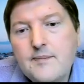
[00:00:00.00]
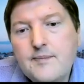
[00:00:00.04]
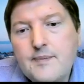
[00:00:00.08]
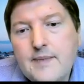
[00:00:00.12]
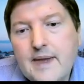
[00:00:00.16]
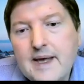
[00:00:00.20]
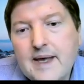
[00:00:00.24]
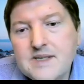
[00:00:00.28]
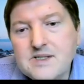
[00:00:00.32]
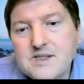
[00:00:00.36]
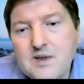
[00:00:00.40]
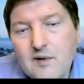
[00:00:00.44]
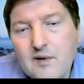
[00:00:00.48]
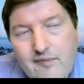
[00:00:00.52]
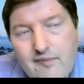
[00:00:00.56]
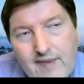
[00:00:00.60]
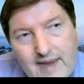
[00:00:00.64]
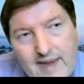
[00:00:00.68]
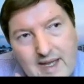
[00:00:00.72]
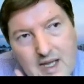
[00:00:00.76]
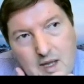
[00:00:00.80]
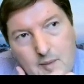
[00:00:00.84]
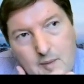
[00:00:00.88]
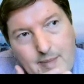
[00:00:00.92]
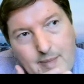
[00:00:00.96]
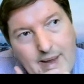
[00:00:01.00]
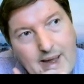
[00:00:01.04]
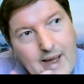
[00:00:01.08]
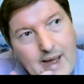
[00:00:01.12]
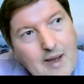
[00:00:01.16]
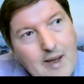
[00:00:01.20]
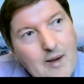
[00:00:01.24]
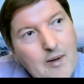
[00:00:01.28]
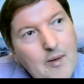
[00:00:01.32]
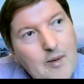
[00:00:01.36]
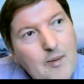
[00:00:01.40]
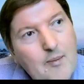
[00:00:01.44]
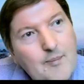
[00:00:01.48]
Yeah, so think
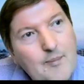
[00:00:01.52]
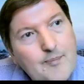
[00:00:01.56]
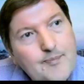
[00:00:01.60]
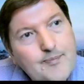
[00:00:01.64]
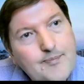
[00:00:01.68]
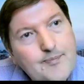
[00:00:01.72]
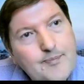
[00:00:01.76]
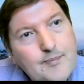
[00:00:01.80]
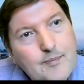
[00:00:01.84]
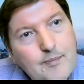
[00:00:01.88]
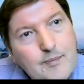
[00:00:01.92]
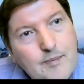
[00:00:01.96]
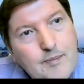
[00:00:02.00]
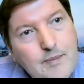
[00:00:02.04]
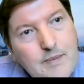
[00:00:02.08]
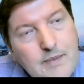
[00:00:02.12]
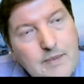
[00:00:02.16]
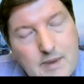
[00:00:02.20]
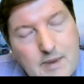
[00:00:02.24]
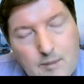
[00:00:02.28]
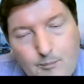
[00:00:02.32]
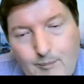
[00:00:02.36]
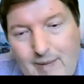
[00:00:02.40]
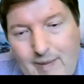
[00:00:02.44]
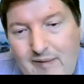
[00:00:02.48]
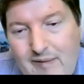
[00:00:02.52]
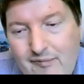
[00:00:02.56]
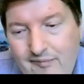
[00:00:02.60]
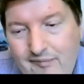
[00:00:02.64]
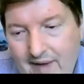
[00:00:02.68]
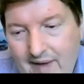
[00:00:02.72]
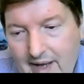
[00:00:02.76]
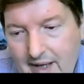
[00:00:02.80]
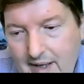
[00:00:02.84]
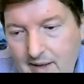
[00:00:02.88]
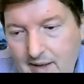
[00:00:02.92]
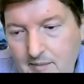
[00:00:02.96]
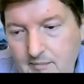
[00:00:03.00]
about
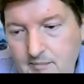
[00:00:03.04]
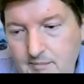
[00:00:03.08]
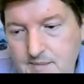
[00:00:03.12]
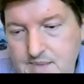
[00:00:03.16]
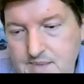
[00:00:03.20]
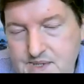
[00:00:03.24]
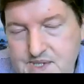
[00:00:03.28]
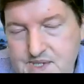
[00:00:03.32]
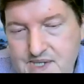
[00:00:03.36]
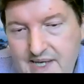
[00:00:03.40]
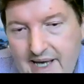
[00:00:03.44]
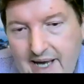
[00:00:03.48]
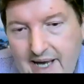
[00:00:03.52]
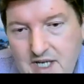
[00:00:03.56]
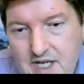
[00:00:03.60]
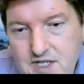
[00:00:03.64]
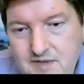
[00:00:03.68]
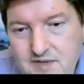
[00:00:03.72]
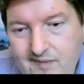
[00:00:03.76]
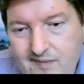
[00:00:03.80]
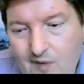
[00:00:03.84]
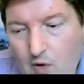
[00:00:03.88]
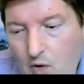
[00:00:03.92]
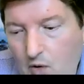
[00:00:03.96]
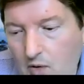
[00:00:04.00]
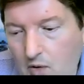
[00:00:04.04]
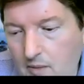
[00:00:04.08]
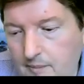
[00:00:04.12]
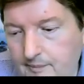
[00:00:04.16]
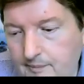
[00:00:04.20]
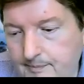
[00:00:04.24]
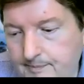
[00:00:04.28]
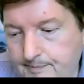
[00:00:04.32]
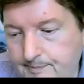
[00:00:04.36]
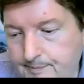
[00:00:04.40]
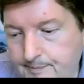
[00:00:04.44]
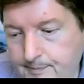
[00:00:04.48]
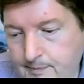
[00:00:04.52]
methane, CH4,
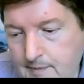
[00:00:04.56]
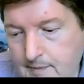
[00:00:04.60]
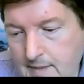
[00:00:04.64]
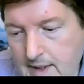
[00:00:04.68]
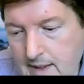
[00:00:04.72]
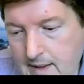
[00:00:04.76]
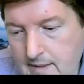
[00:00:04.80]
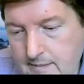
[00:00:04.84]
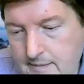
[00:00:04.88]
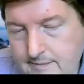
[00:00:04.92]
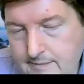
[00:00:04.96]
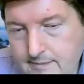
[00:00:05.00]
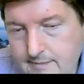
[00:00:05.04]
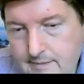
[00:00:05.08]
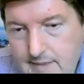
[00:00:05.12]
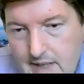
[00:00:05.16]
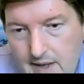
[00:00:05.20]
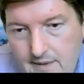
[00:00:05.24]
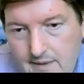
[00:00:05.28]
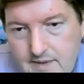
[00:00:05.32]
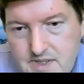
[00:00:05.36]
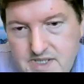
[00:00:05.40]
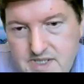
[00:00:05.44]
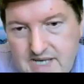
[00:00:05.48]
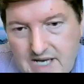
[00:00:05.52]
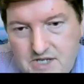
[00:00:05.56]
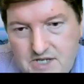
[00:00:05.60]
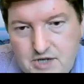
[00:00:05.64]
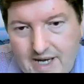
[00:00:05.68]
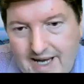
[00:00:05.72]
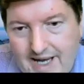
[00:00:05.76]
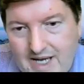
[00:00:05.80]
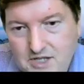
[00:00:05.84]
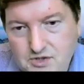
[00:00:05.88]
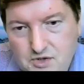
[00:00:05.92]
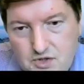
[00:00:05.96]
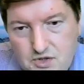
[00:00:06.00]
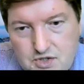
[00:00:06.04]
yeah,
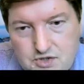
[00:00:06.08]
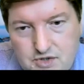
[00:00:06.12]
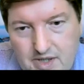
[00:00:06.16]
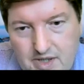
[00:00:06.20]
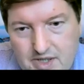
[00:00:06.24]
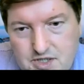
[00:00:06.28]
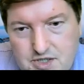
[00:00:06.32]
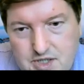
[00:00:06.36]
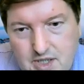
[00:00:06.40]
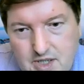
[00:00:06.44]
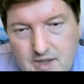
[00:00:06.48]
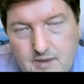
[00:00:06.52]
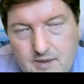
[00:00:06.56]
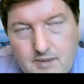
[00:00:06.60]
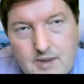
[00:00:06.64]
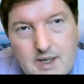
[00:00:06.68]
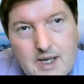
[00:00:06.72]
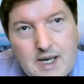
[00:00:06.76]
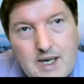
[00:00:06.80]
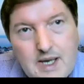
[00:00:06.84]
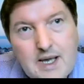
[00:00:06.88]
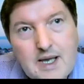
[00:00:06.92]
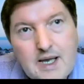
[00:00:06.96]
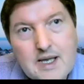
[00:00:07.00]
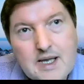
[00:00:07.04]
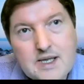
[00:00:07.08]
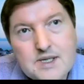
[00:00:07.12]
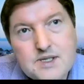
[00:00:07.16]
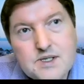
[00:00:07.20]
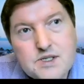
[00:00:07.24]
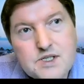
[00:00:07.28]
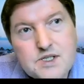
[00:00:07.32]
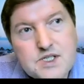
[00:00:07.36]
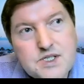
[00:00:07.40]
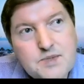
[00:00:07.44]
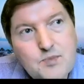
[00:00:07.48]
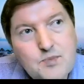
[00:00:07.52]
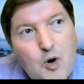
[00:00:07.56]
tetrahedral structure.
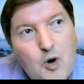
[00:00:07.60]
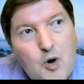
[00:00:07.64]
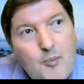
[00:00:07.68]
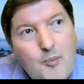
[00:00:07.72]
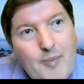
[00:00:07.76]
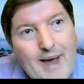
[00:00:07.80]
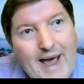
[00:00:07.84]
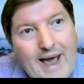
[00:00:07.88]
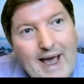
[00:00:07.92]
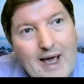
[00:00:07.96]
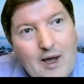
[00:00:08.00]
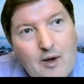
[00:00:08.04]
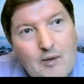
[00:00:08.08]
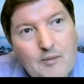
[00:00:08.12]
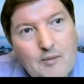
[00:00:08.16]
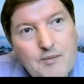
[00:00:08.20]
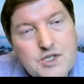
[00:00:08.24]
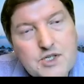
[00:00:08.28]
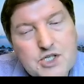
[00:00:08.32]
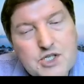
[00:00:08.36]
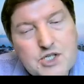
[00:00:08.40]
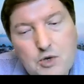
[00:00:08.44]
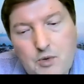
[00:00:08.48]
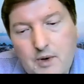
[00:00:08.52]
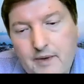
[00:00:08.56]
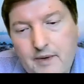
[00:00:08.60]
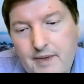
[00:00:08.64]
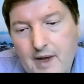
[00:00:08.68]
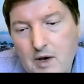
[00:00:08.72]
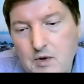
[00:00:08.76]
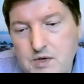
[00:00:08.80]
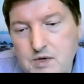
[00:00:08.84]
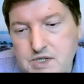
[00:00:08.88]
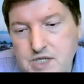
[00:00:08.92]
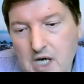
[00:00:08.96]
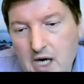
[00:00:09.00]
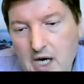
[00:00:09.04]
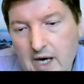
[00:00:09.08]
Swap out 2 of
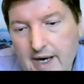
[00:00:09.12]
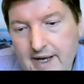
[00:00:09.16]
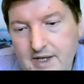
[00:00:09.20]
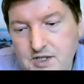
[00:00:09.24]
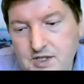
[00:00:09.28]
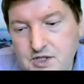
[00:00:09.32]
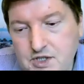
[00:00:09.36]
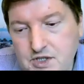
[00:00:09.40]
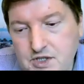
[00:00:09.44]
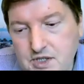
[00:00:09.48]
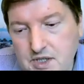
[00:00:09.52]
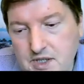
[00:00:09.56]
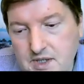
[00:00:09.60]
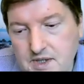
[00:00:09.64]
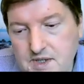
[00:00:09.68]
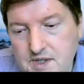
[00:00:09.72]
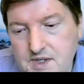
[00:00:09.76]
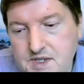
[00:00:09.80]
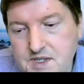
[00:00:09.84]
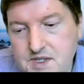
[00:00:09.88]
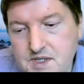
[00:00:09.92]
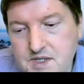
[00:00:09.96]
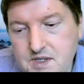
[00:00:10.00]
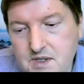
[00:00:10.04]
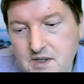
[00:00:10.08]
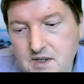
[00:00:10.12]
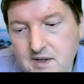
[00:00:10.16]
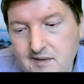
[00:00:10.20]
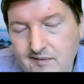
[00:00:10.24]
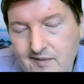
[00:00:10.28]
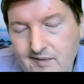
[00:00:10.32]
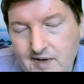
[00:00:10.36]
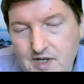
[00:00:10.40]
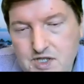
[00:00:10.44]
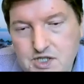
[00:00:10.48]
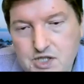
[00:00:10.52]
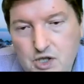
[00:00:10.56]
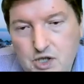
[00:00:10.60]
those hydrogens
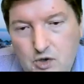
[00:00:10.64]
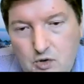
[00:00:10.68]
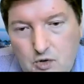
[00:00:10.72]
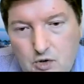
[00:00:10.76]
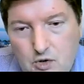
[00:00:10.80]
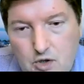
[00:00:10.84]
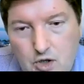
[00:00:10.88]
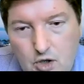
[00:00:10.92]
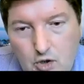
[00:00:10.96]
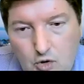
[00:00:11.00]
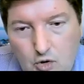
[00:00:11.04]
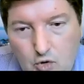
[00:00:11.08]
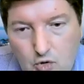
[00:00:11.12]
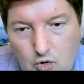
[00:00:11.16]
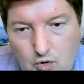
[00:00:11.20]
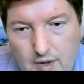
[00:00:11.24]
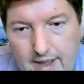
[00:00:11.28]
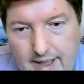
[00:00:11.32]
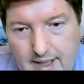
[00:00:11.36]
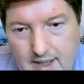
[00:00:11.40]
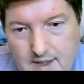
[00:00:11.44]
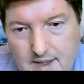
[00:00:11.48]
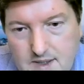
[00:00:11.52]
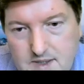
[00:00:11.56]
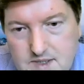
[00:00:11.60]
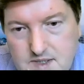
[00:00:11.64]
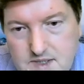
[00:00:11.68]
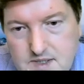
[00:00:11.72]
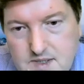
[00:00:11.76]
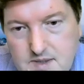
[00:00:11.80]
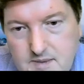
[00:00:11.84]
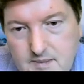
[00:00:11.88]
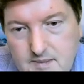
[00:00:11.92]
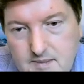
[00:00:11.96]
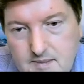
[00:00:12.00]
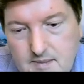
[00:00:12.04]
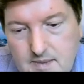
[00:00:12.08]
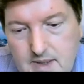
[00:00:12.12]
for 2 chlorines.
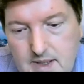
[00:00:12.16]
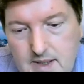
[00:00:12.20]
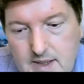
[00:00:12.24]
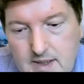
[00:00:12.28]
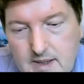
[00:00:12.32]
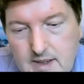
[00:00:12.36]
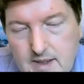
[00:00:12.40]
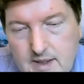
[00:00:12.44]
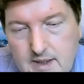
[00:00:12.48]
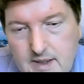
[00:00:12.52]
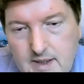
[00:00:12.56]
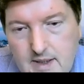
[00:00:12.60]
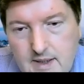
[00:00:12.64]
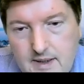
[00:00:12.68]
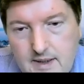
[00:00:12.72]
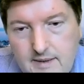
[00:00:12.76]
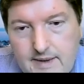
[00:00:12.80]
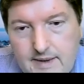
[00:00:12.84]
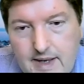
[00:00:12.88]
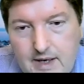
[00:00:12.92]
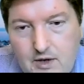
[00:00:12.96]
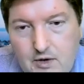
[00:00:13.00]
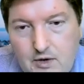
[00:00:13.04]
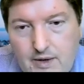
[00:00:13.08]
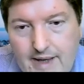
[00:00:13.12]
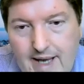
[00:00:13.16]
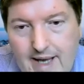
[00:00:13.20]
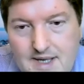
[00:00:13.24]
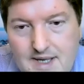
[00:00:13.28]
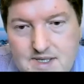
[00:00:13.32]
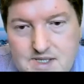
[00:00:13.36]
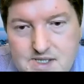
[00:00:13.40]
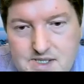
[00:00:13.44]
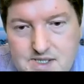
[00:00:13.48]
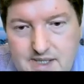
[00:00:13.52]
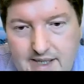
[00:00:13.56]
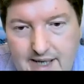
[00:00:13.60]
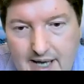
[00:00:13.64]
Then you get
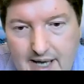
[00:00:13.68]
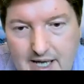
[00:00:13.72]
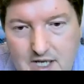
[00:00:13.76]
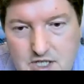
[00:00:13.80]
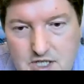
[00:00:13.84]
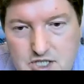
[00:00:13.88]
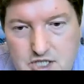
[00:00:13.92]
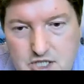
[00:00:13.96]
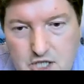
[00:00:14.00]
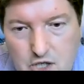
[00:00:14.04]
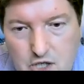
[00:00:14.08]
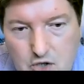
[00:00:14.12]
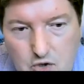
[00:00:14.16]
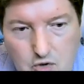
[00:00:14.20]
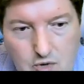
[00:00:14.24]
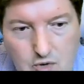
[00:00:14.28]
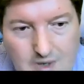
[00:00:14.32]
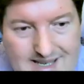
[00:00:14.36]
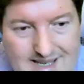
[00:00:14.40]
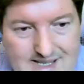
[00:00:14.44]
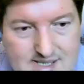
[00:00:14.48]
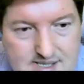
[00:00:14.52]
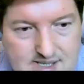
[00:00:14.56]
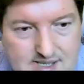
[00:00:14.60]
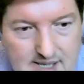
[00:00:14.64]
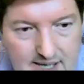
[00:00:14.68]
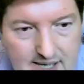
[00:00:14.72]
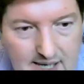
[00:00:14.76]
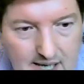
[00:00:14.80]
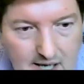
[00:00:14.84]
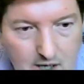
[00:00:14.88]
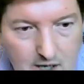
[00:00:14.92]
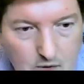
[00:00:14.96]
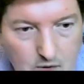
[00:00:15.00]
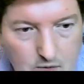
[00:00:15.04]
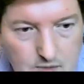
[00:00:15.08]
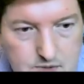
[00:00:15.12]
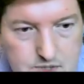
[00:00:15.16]

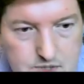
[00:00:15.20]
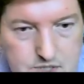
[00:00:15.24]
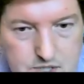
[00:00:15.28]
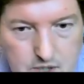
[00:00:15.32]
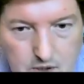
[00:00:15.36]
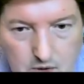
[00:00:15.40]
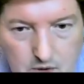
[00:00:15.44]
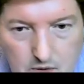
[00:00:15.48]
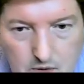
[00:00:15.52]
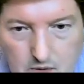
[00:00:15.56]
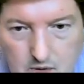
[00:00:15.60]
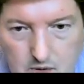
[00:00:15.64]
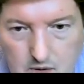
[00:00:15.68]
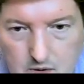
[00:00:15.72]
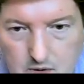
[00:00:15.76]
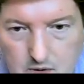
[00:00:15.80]
CH2Cl2.